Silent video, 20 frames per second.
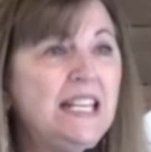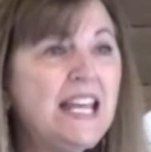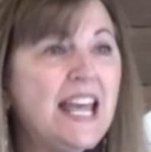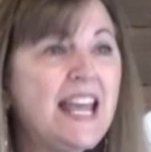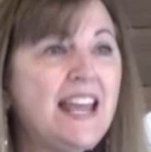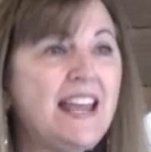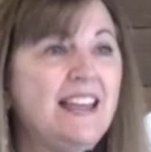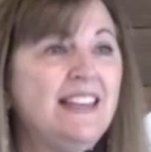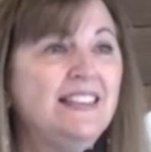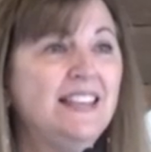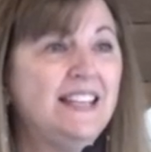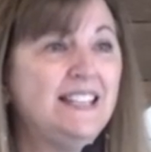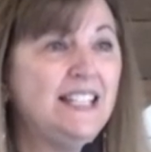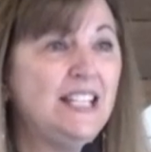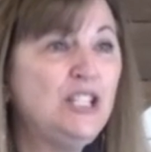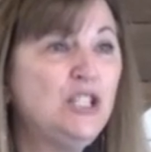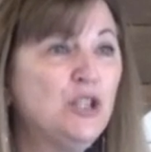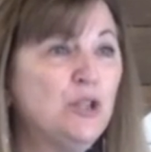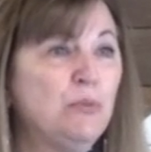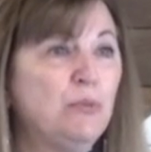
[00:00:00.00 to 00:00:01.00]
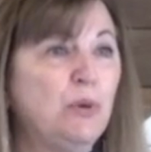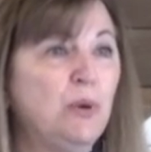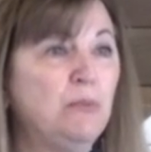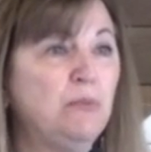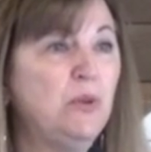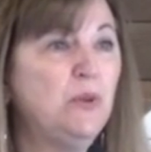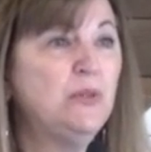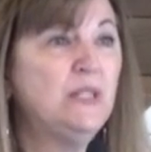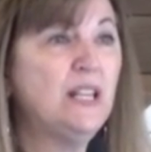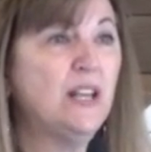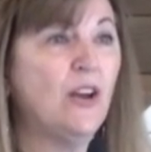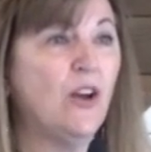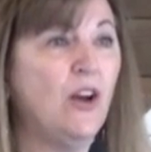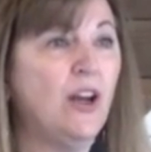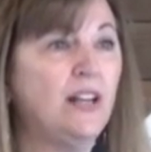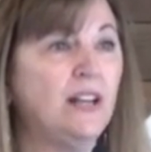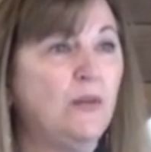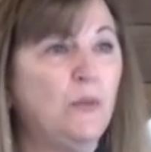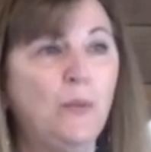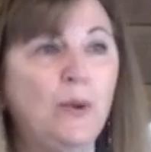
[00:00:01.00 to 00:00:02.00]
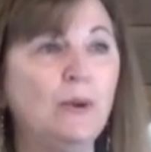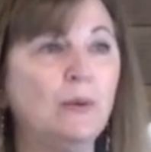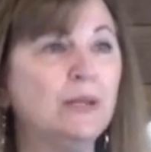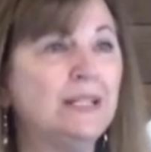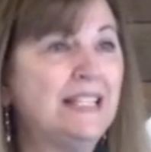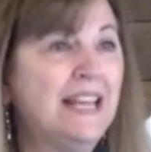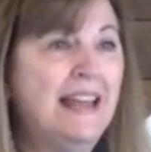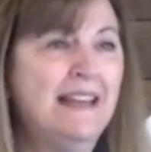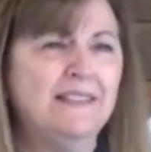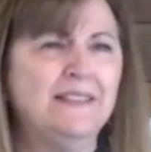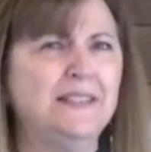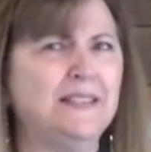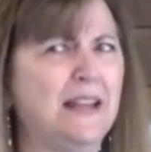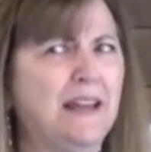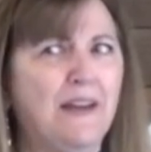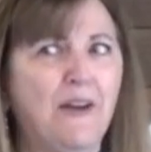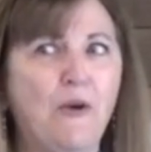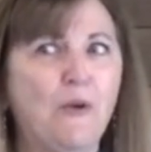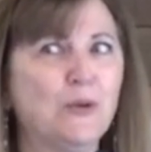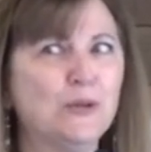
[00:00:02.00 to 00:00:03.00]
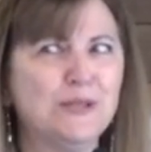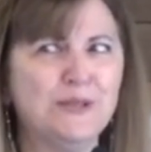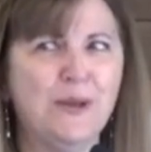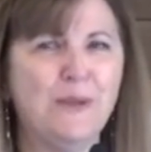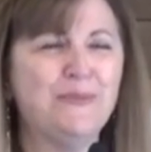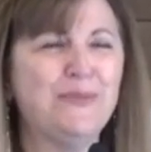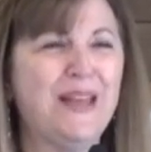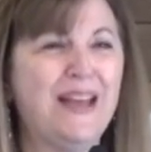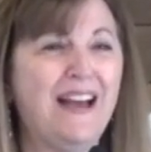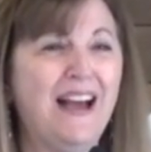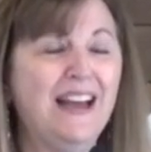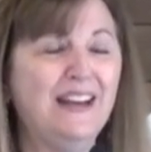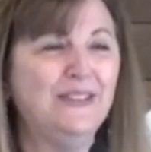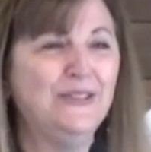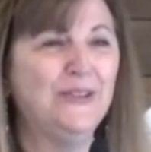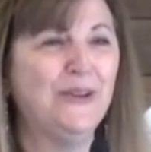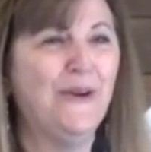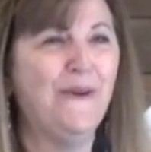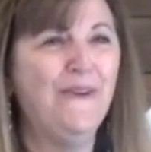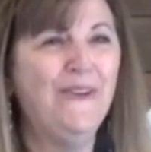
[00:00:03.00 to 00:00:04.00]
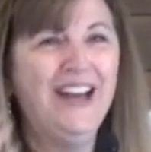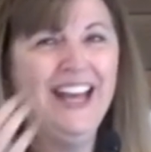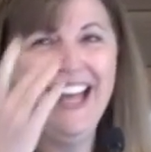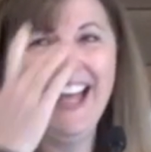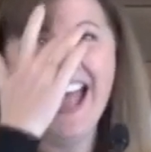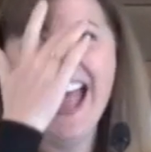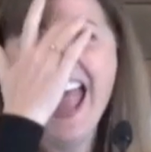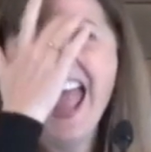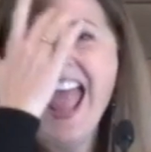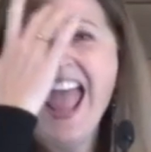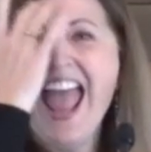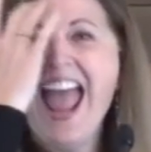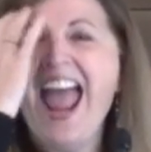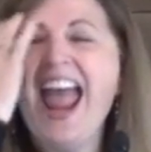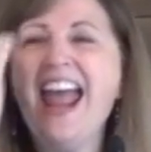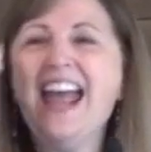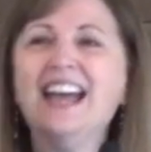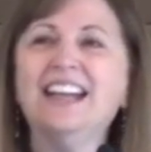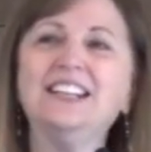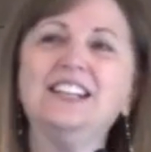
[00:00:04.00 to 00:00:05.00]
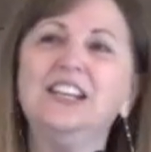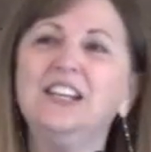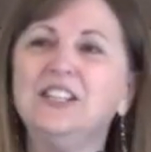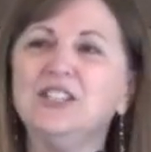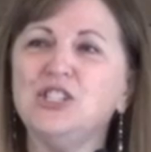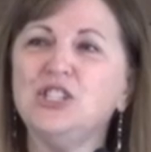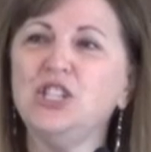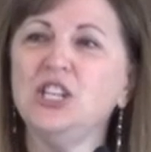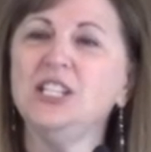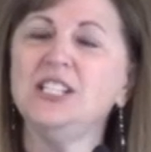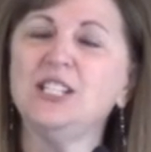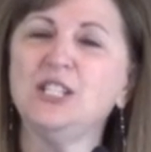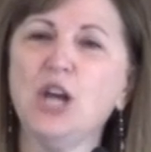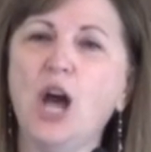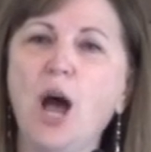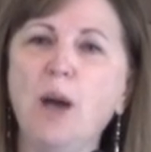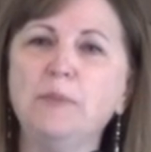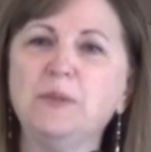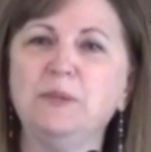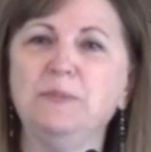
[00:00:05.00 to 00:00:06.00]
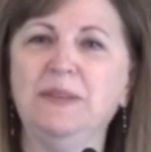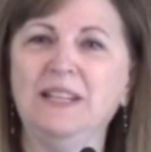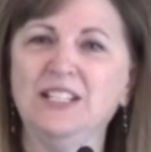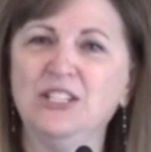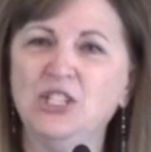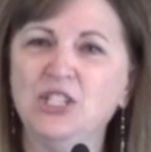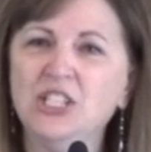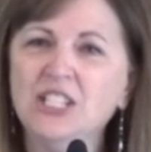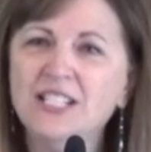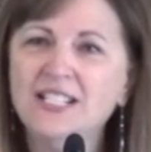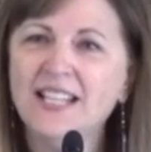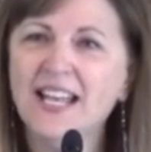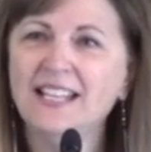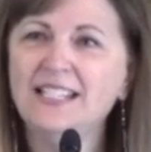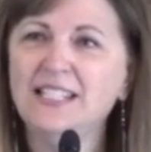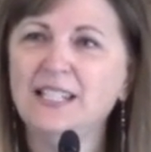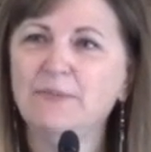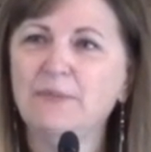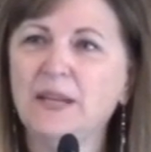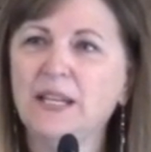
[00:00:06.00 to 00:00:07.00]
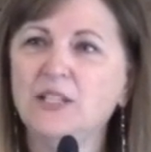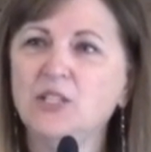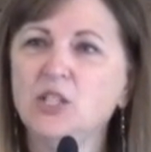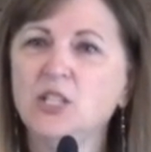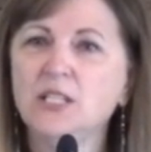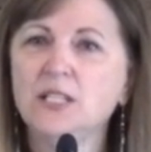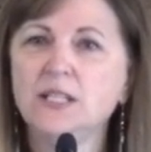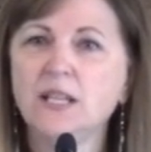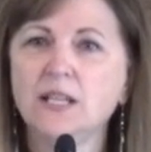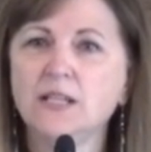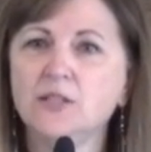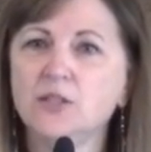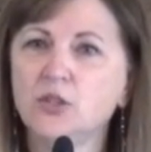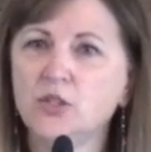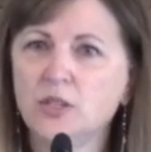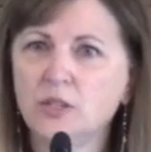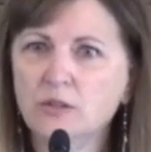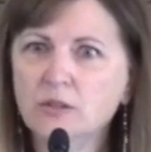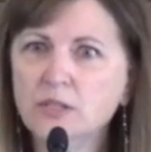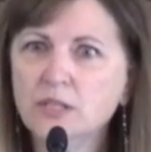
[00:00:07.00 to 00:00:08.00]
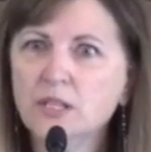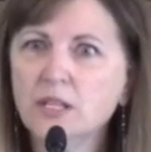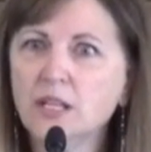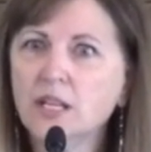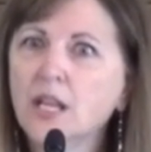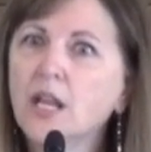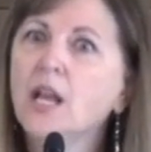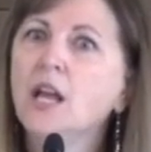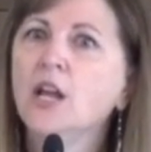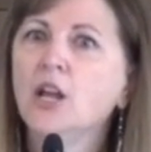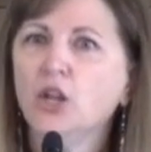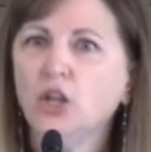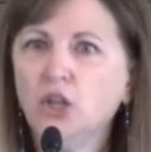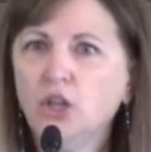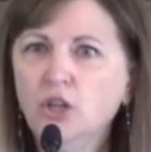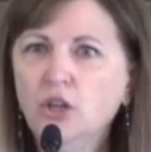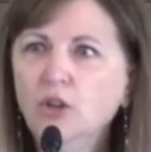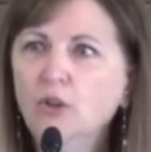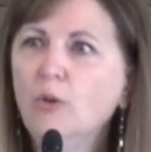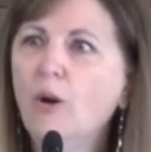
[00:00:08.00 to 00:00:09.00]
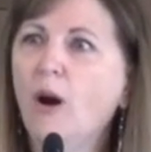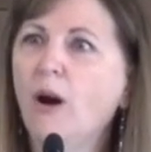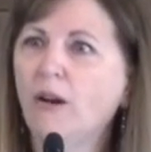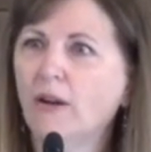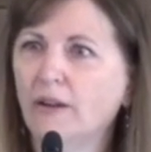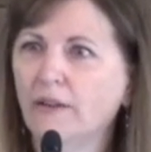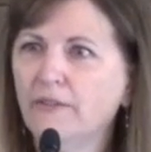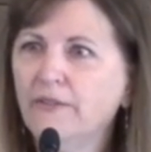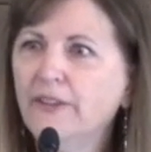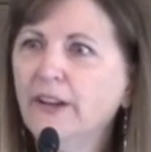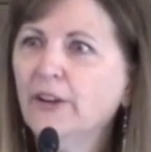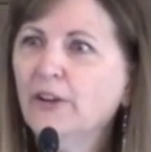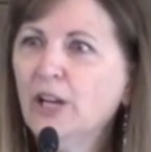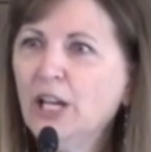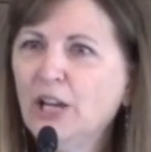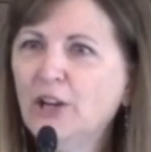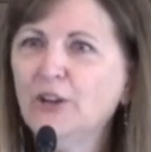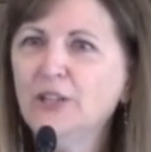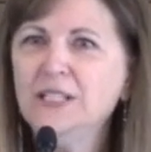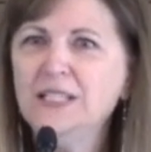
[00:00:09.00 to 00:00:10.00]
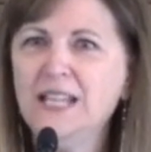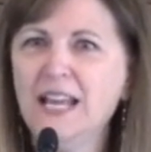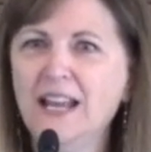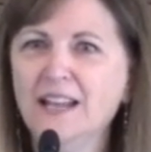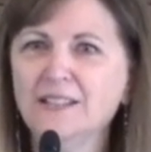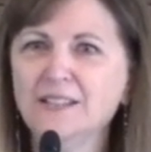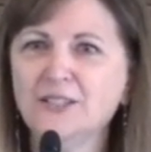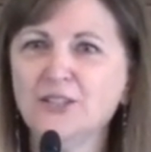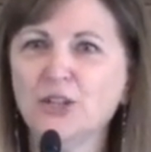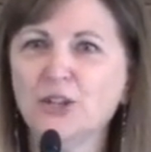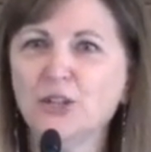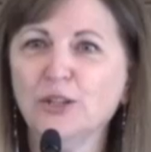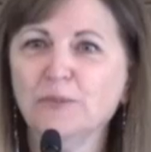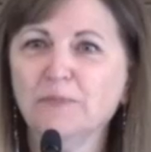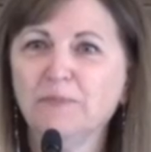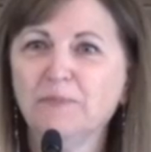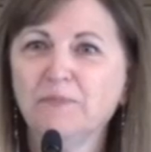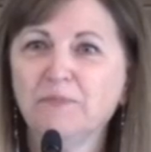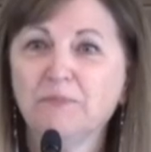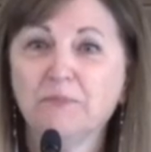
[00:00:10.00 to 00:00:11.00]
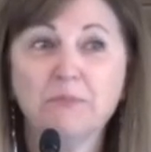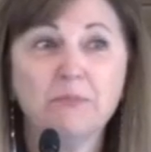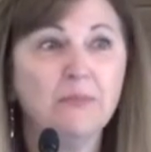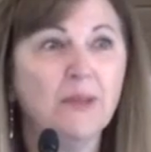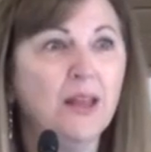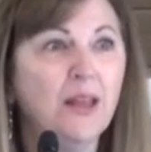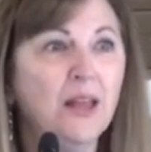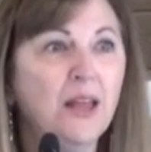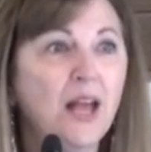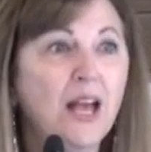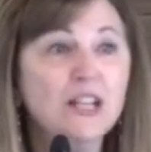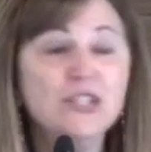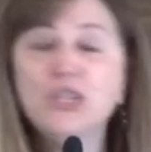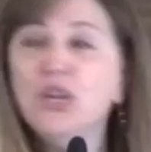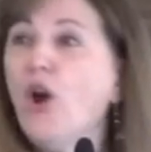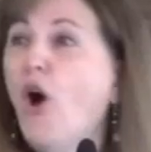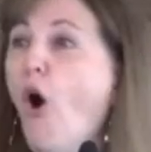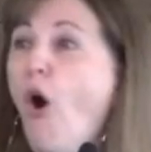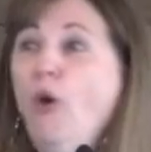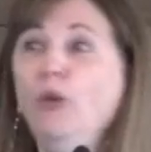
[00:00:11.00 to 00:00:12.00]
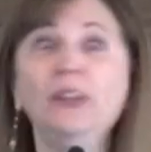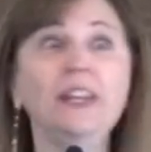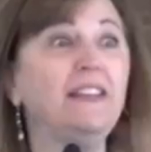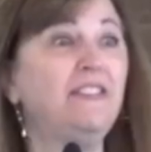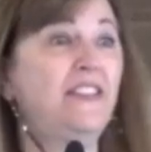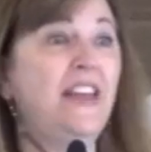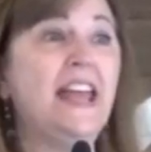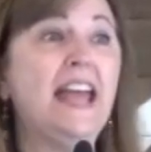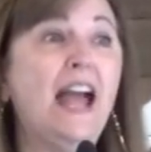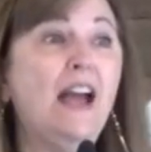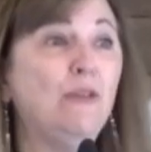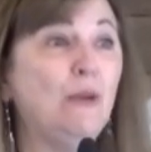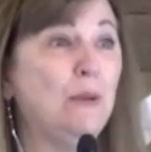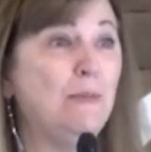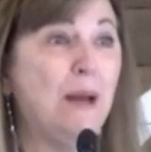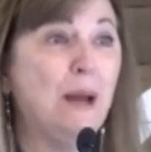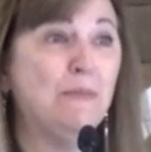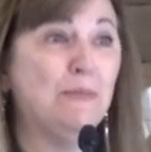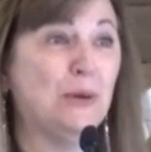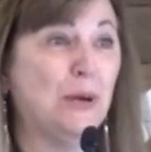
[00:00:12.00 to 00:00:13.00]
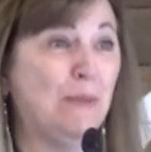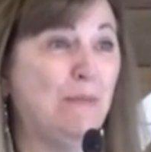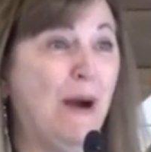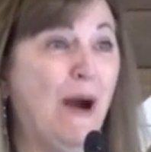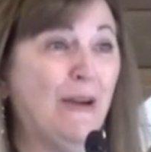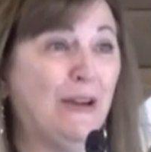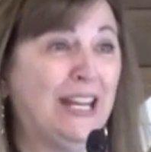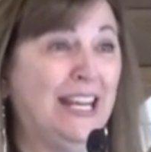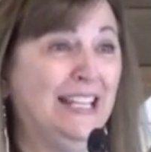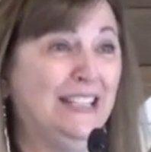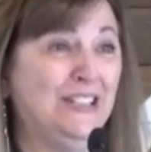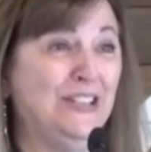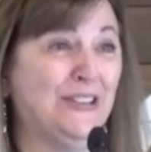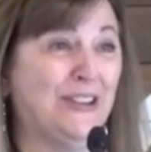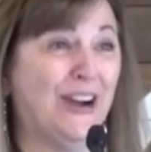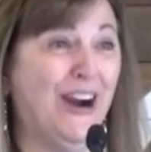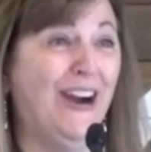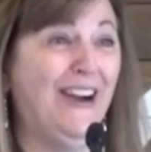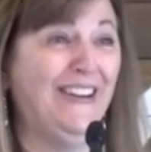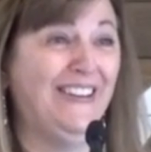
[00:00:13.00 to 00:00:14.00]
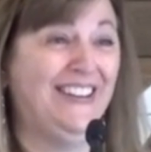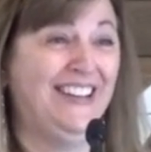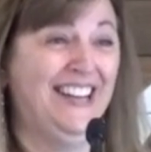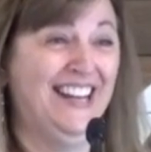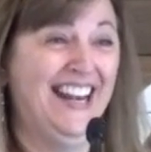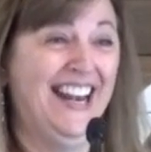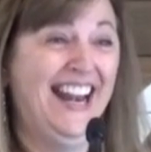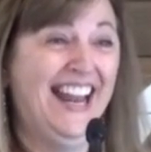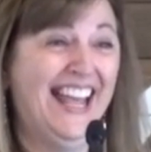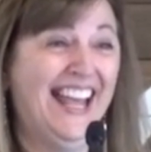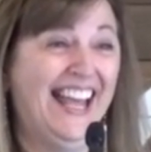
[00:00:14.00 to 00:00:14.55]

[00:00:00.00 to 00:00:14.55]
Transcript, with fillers: day the teacher put music on and we were dancing or something, I don't know. And she stopped me and she said to me, she said, "Susan, you are a very good dancer." It's the only thing I remember about kindergarten.